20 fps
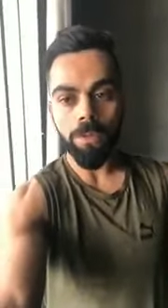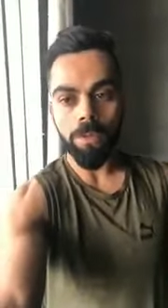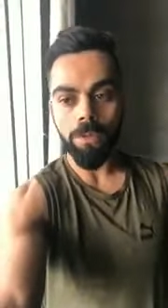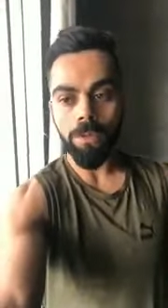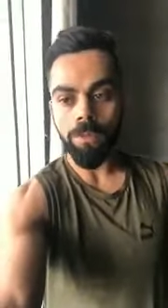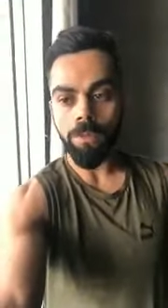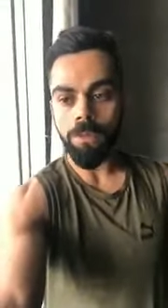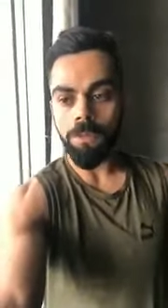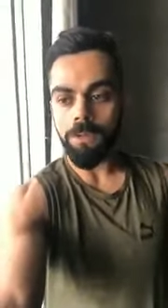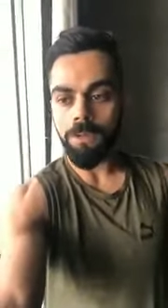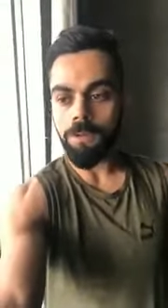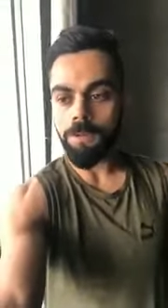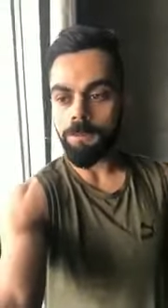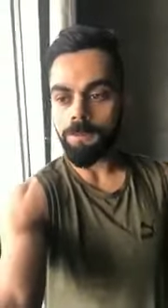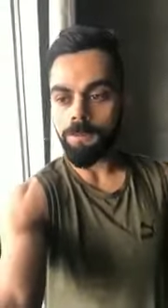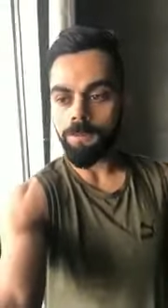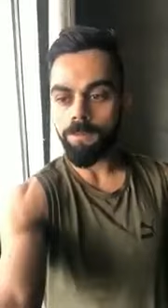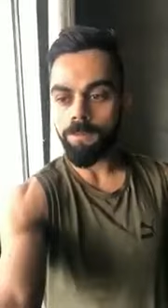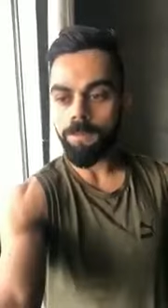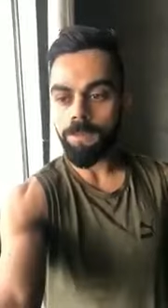you know,
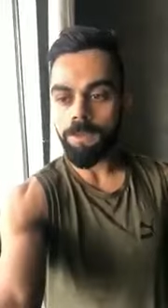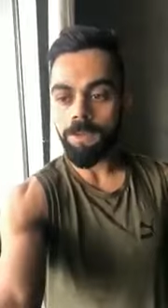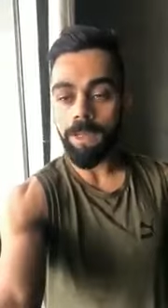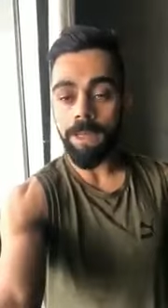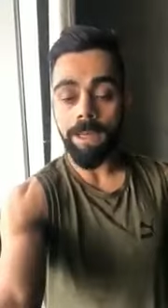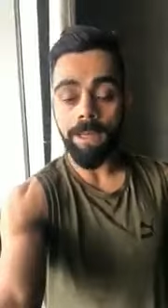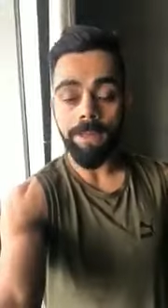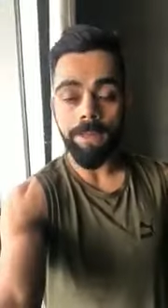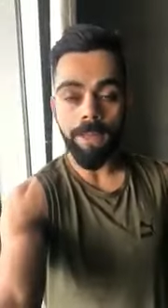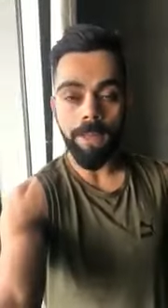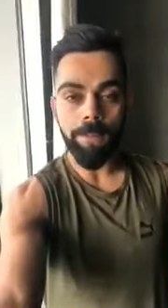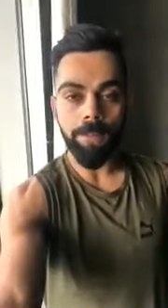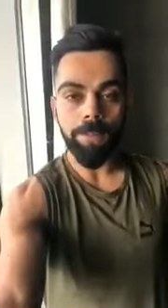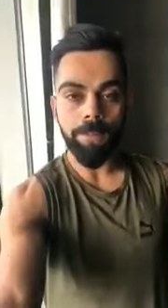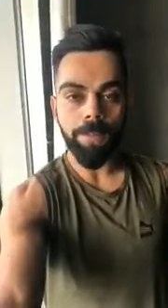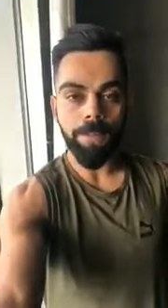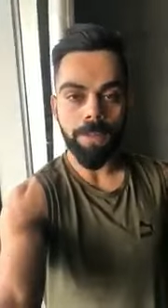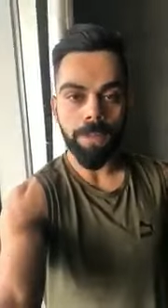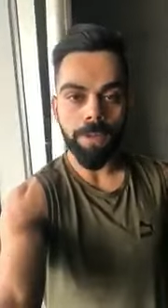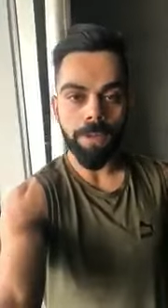um, telling
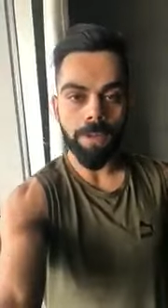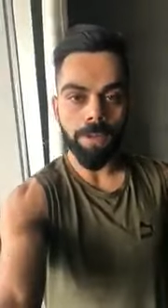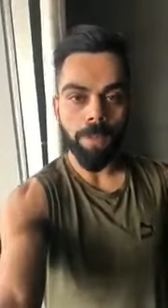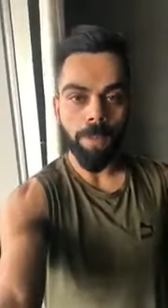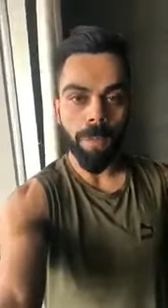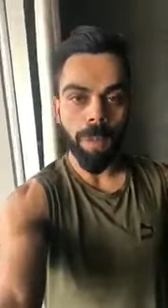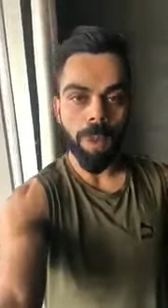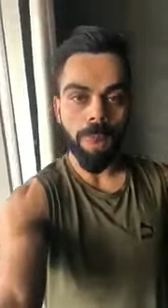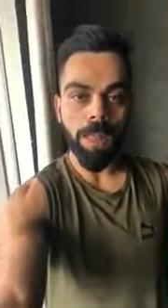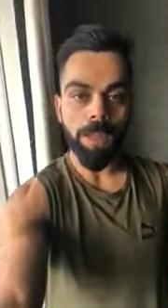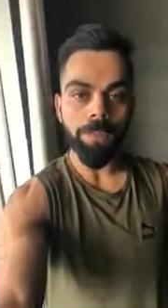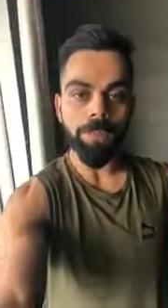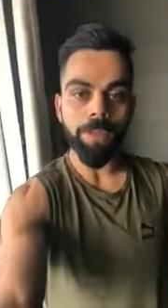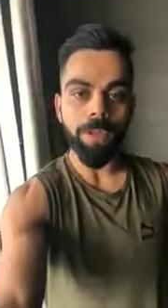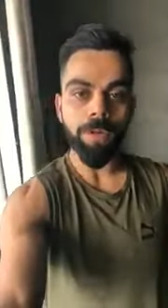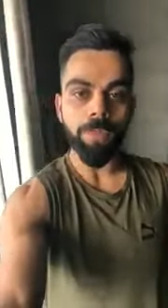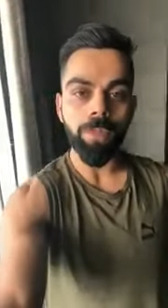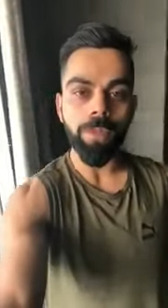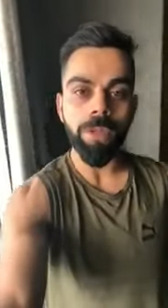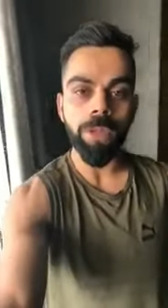them um,
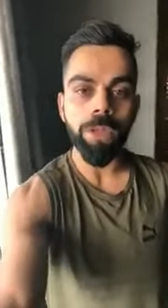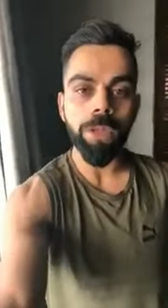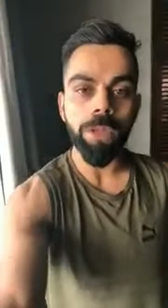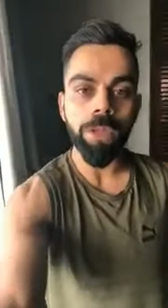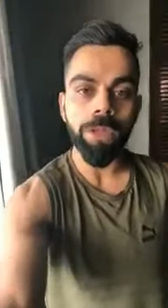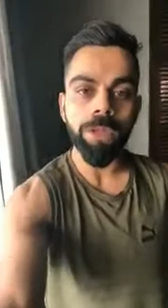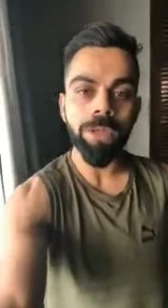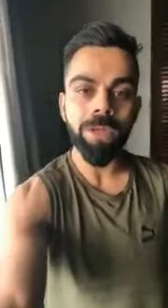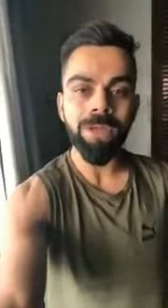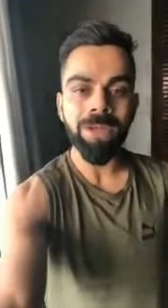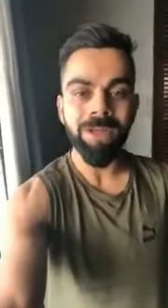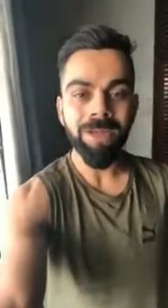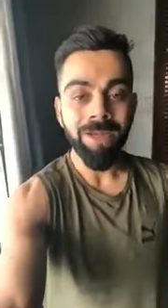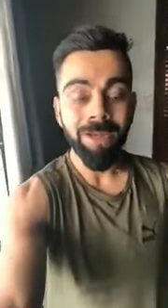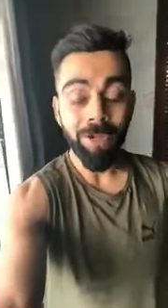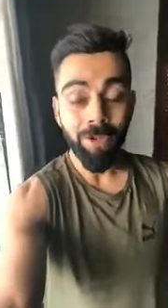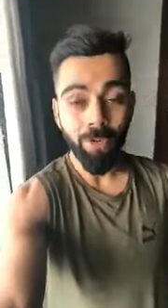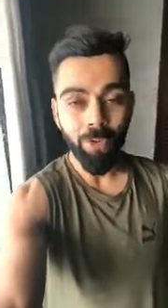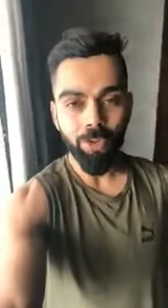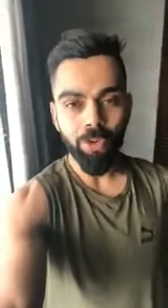that we
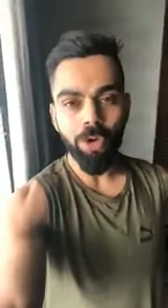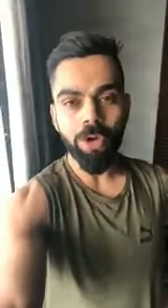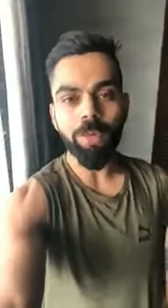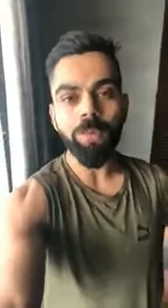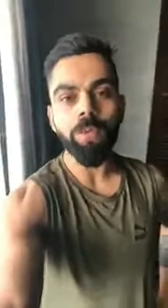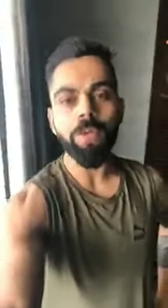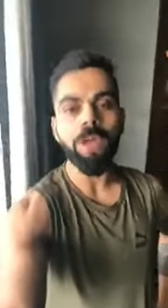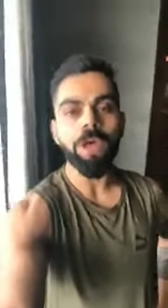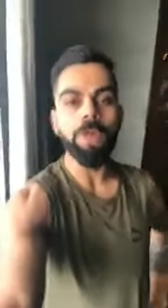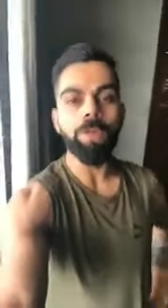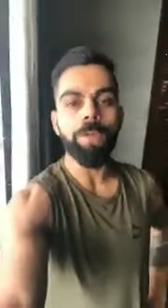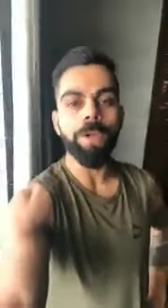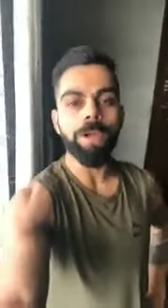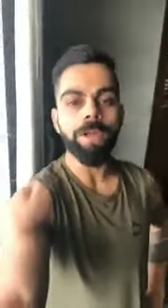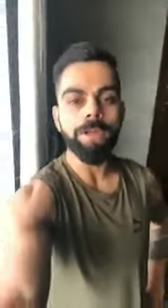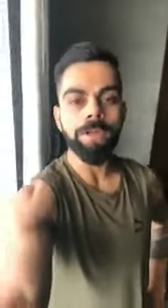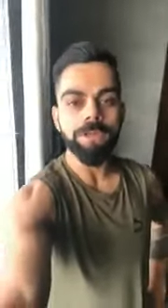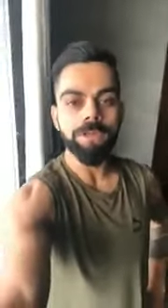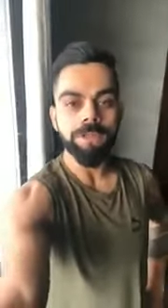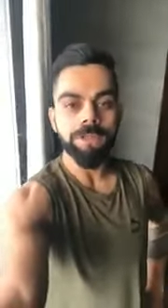could not pull our
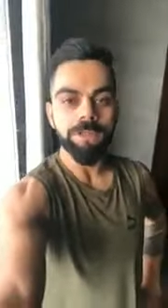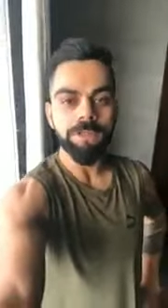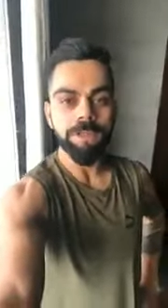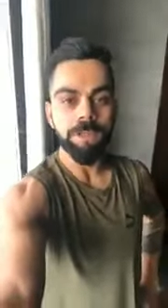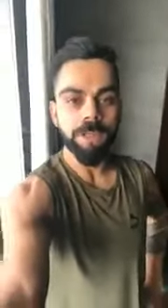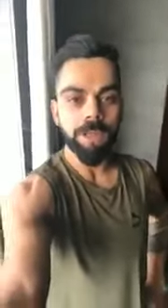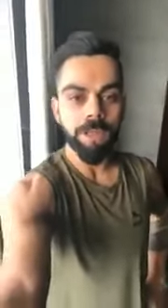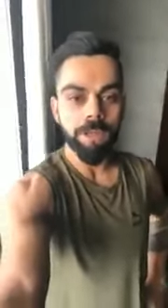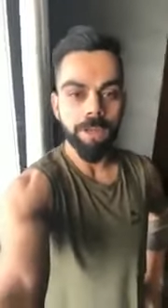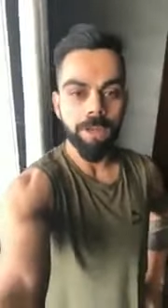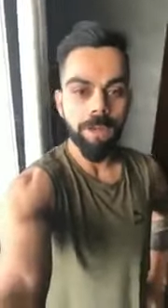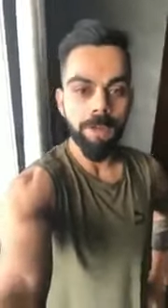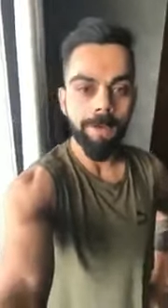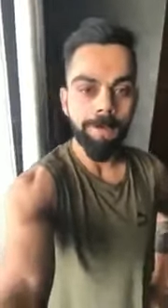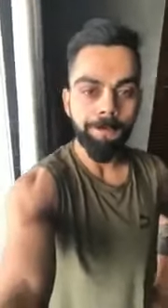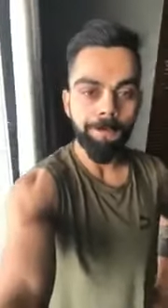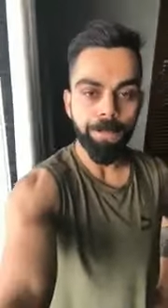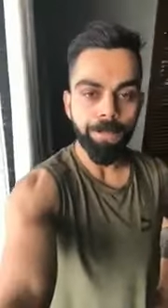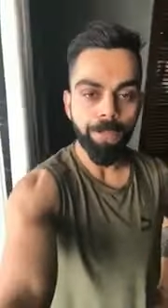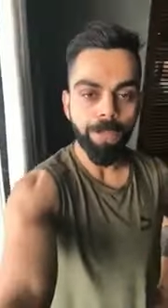weight this season and
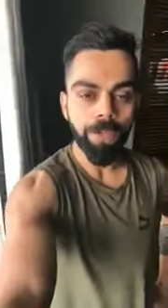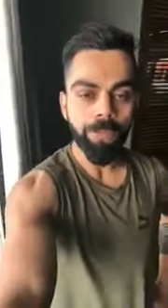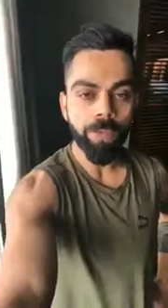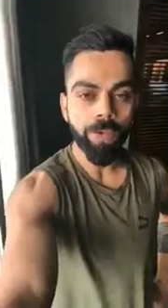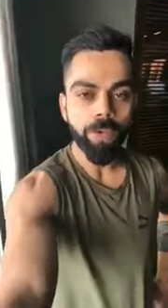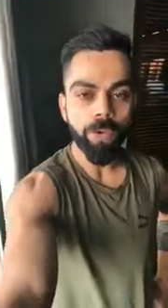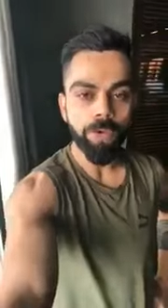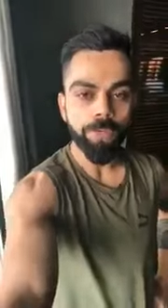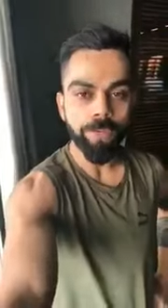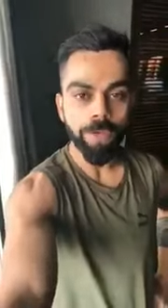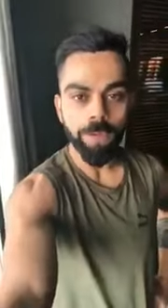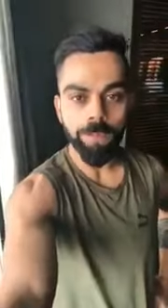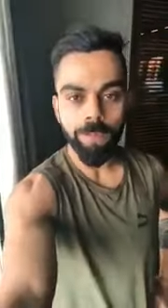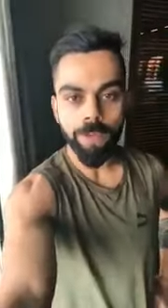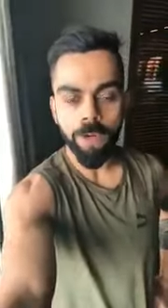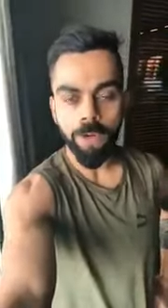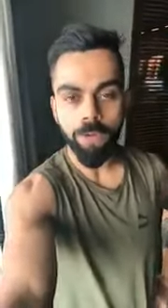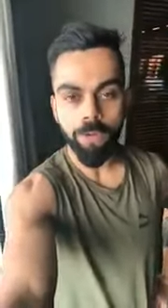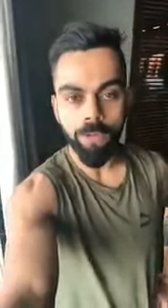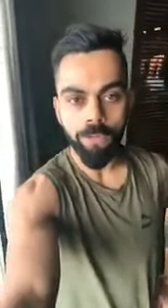um, that we're not very
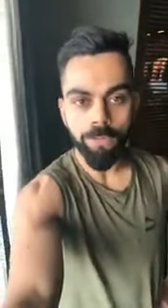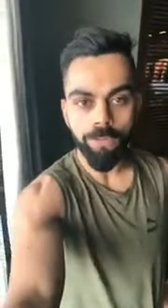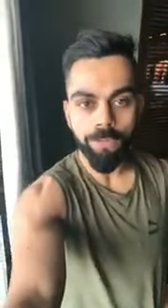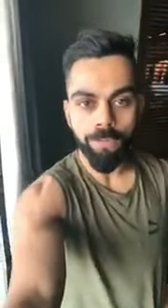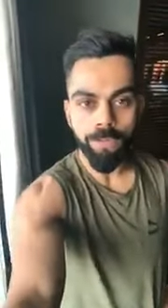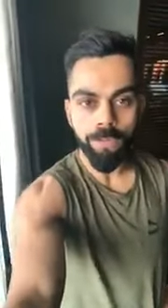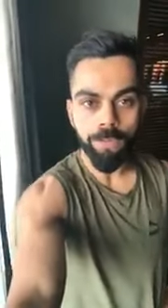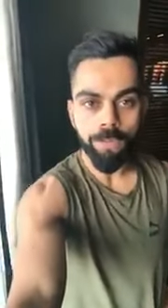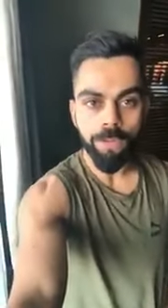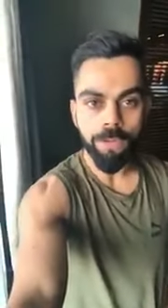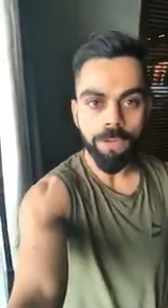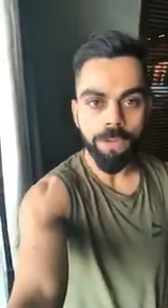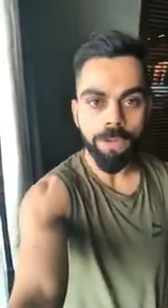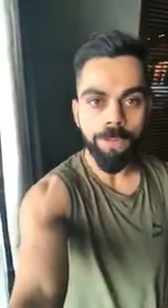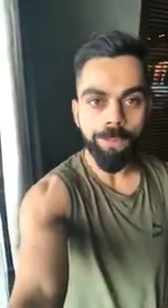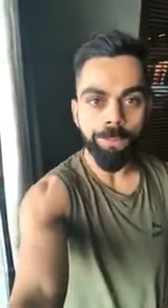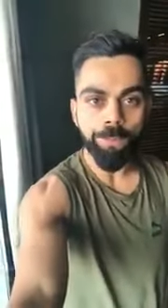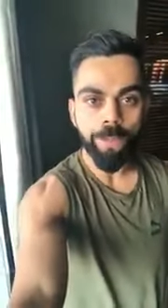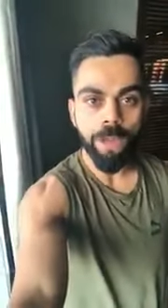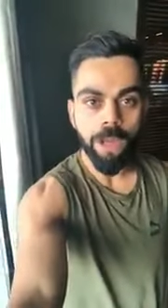proud of
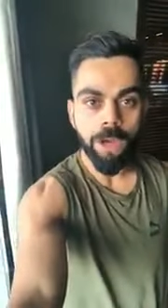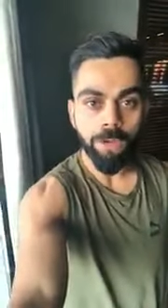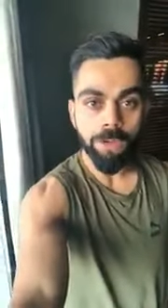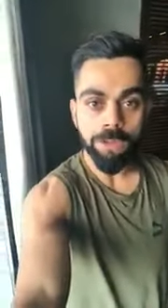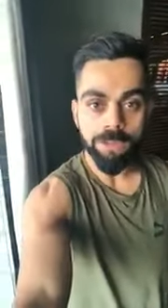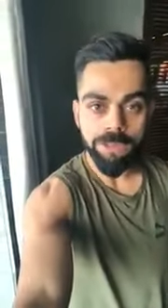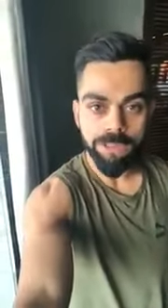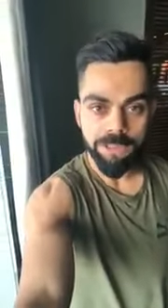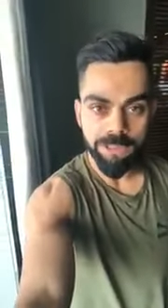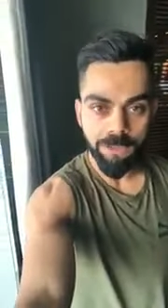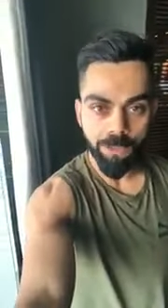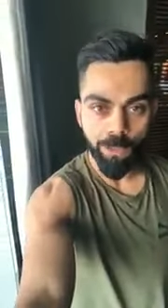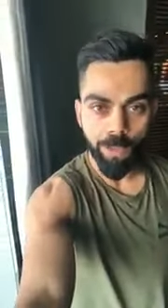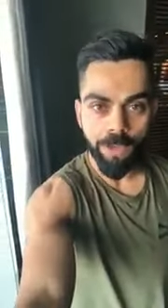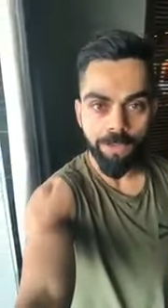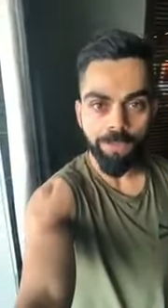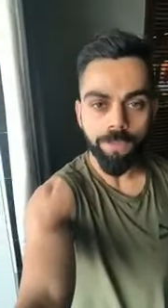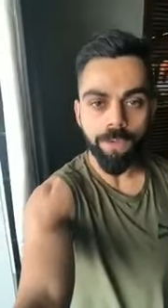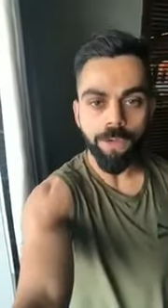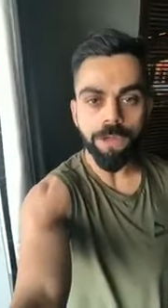um, how the season
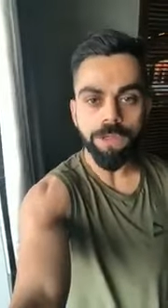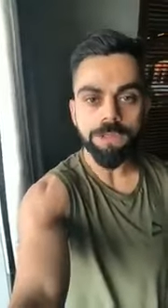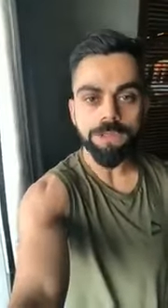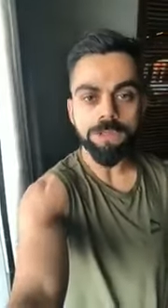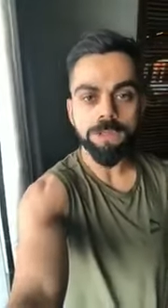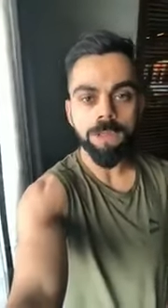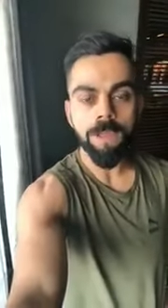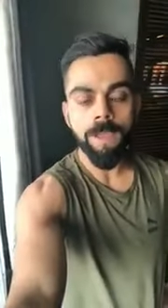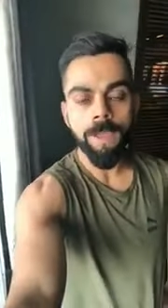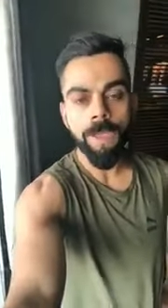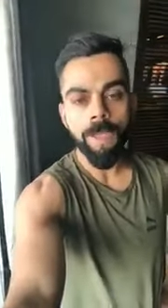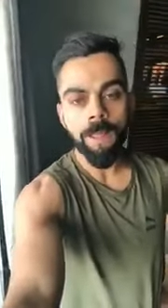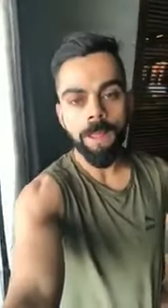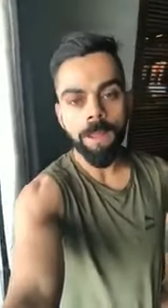went for us.